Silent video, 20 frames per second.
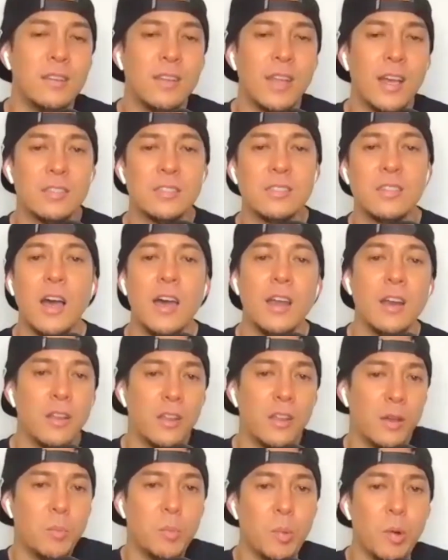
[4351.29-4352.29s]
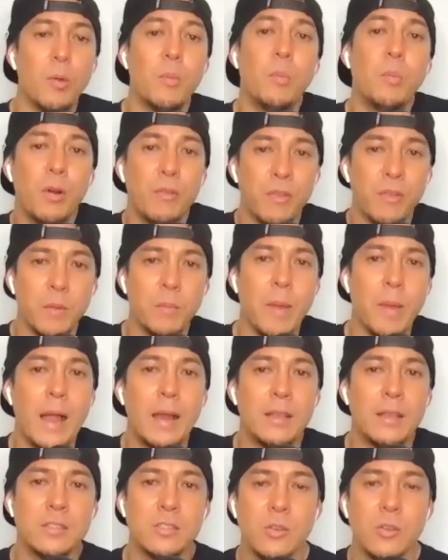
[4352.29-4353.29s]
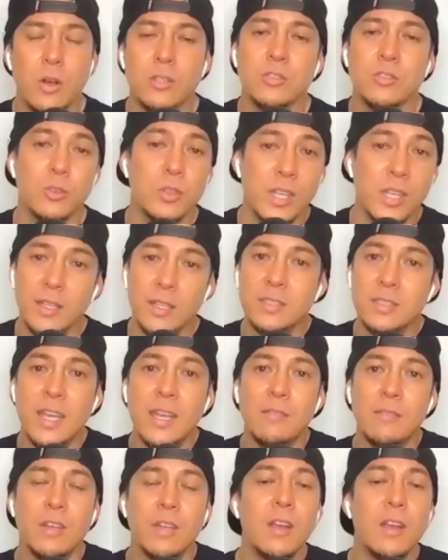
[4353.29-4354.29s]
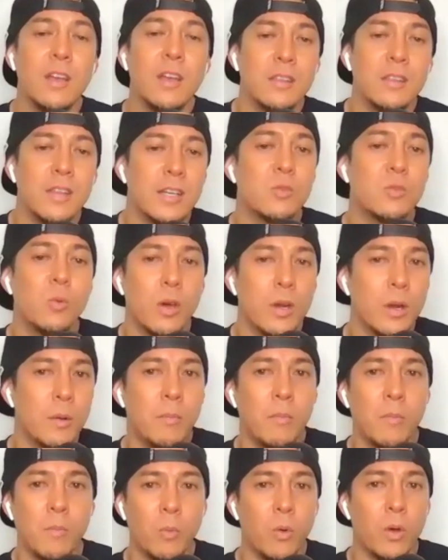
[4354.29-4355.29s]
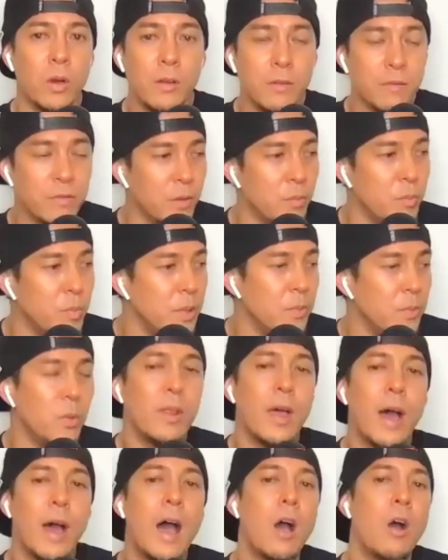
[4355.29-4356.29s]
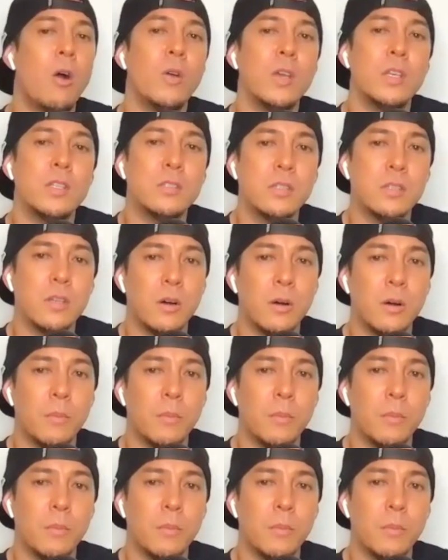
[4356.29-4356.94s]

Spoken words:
That's kind of the perfect balance you want. So King David, that's one of the people that I always